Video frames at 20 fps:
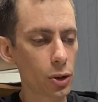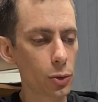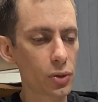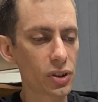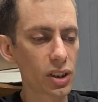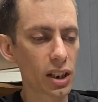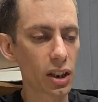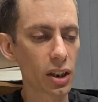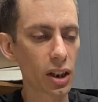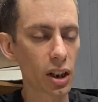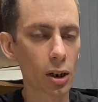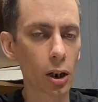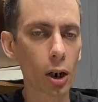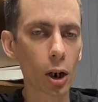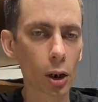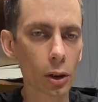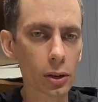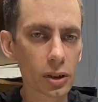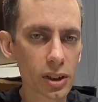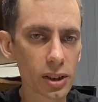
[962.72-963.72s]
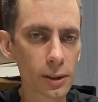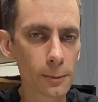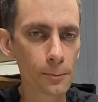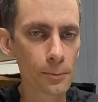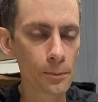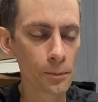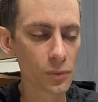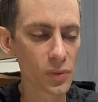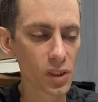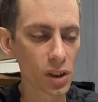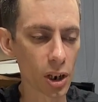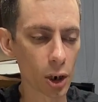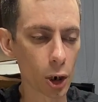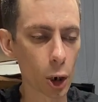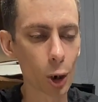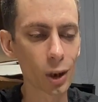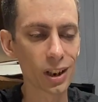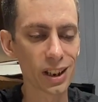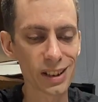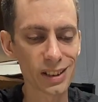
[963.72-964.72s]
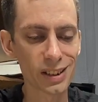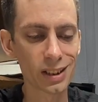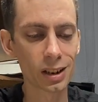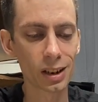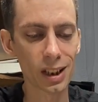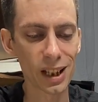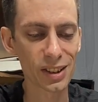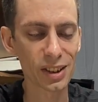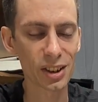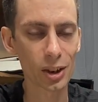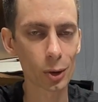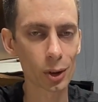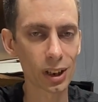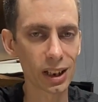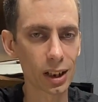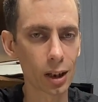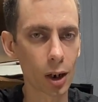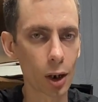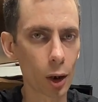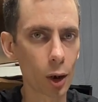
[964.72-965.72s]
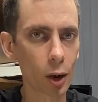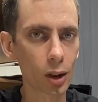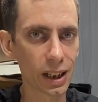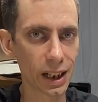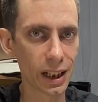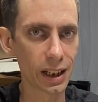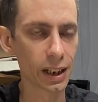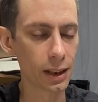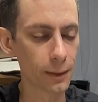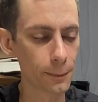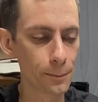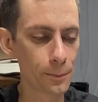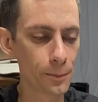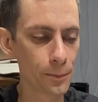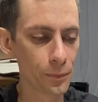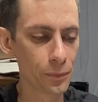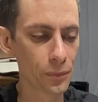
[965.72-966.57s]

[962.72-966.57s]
using their heart. Their heart isn't necessarily all in it.